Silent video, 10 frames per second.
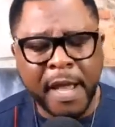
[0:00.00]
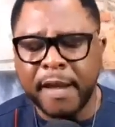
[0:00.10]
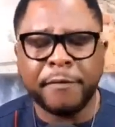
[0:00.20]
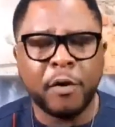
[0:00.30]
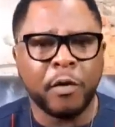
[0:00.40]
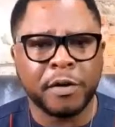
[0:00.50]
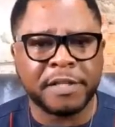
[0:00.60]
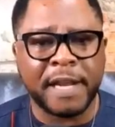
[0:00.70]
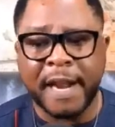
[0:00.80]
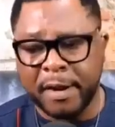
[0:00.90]
If you
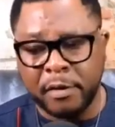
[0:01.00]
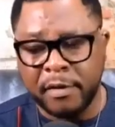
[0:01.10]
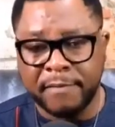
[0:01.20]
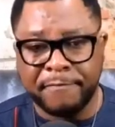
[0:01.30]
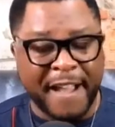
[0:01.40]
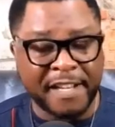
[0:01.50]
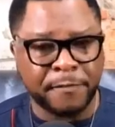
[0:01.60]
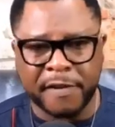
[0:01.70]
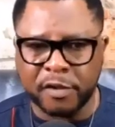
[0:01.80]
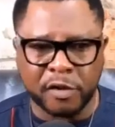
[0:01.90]
understand, and vice versa,